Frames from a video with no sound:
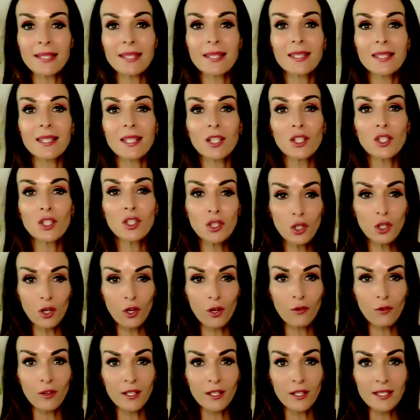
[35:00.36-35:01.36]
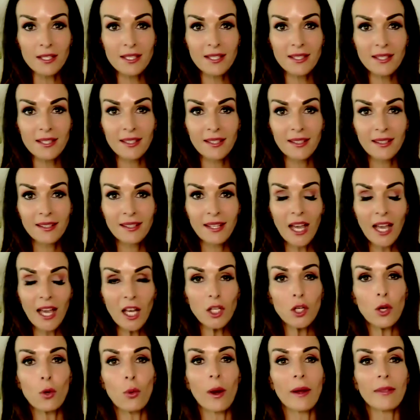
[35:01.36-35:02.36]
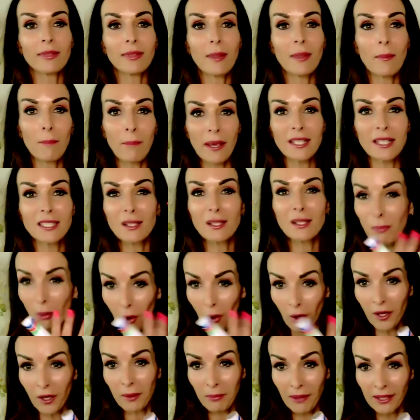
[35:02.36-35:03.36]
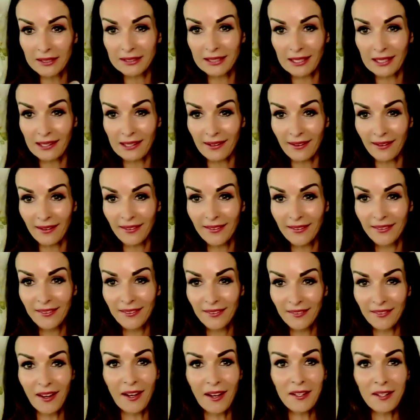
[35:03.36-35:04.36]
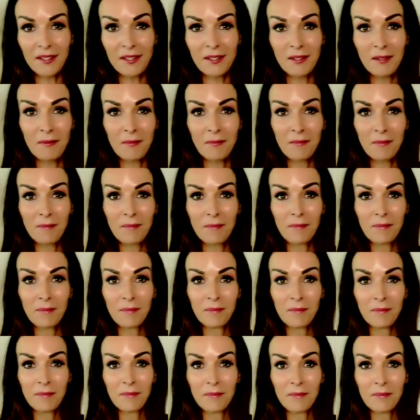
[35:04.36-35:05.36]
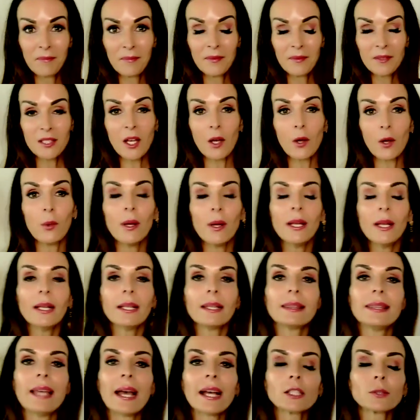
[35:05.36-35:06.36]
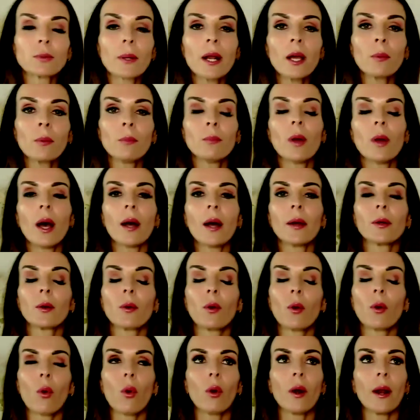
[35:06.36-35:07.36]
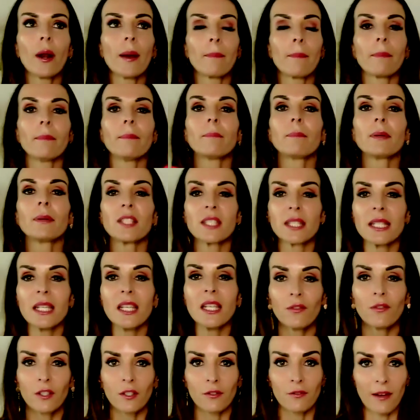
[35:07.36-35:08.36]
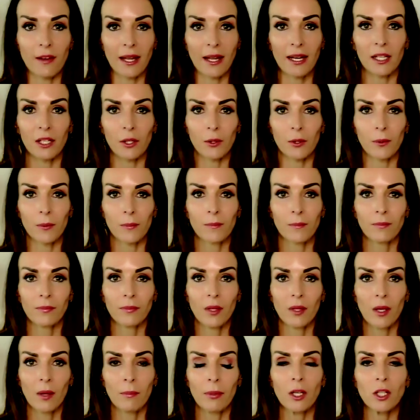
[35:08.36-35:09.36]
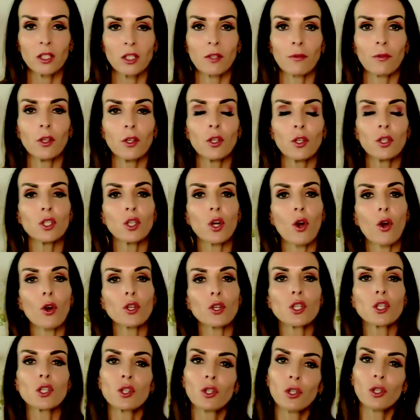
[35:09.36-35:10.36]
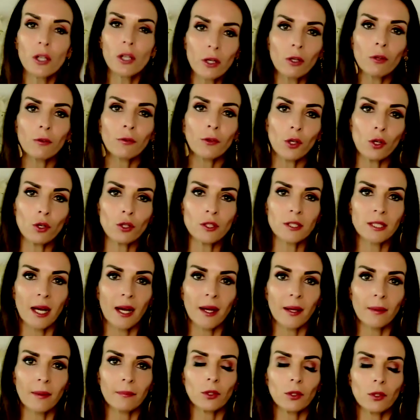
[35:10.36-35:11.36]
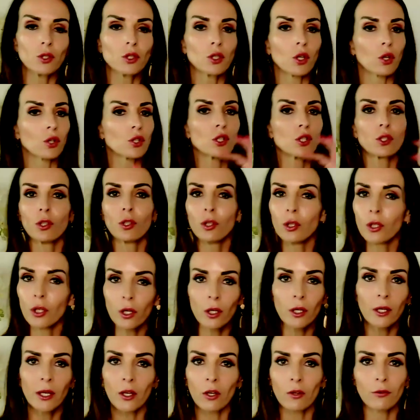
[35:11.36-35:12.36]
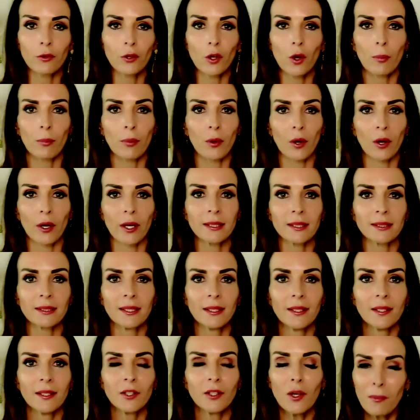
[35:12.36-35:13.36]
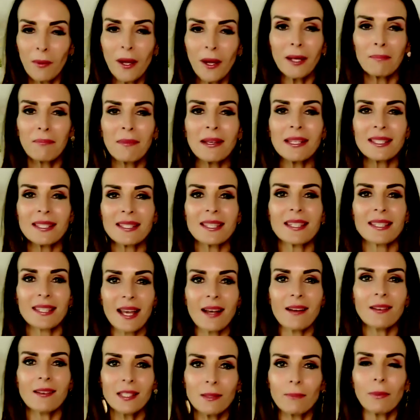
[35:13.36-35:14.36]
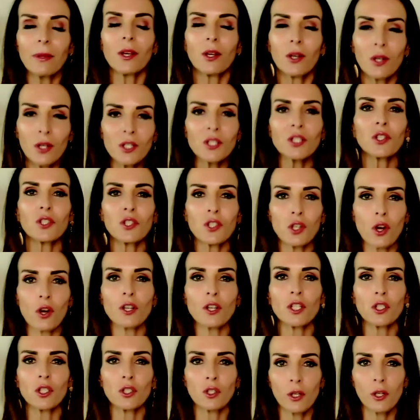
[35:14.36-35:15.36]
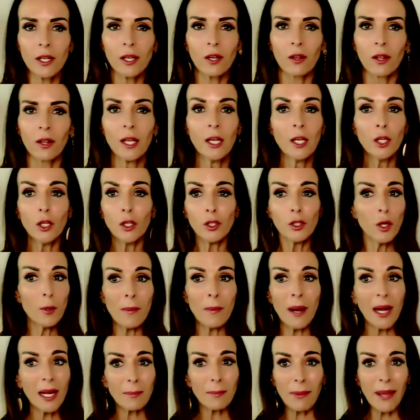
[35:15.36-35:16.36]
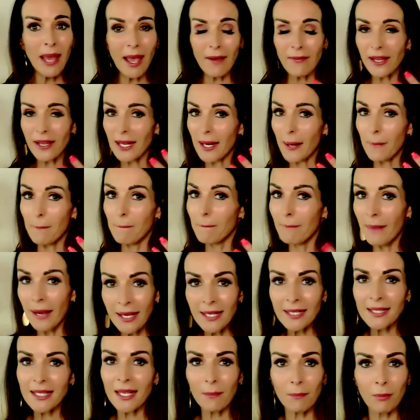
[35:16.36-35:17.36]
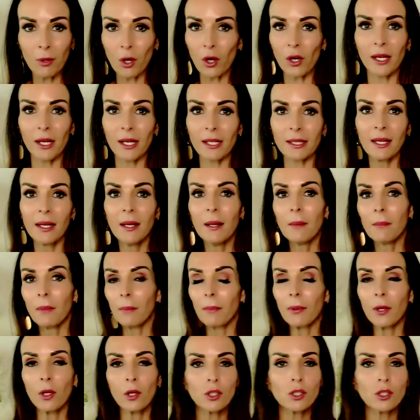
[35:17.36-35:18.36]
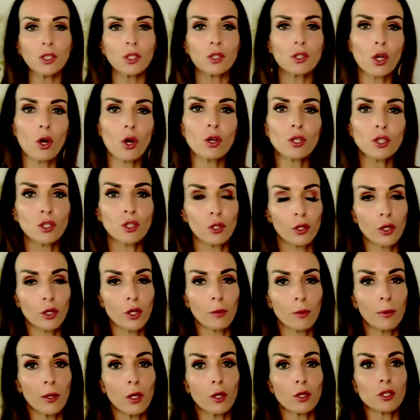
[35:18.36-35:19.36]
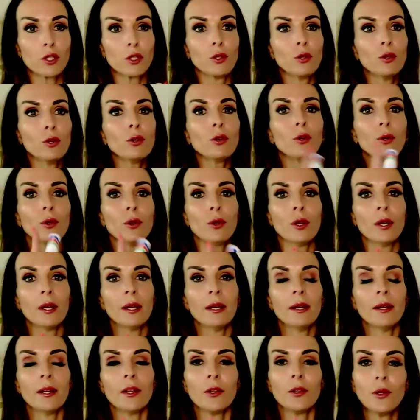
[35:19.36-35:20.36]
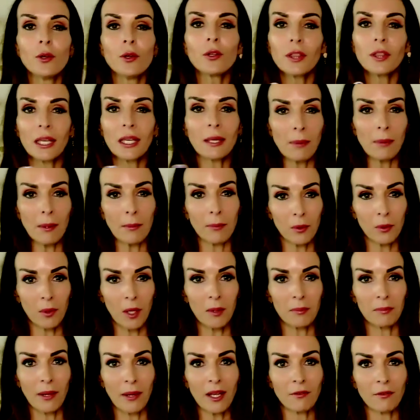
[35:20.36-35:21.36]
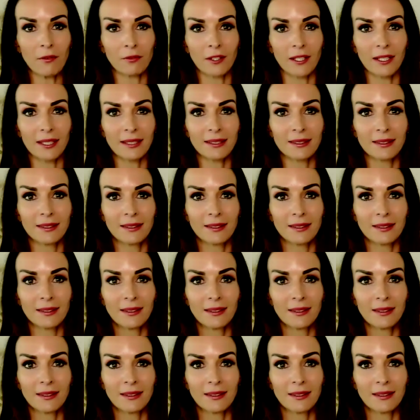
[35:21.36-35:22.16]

best service and you want the best product, basically, right? So that's what I call a perceived value. Because if you charge too little for your time, you charge too little for your product, you might miss the sales because you're charging too little. You might be having an amazing product, but because you charge too little, because you think people won't pay for it,